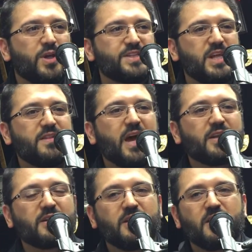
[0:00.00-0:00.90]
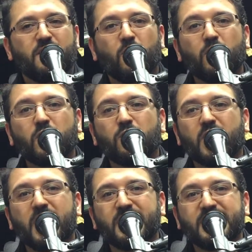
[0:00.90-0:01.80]
we see that the Holy
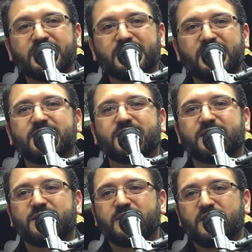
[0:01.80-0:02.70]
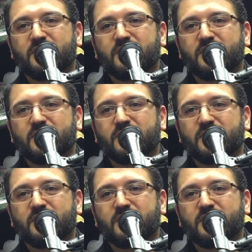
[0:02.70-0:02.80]
Quran insists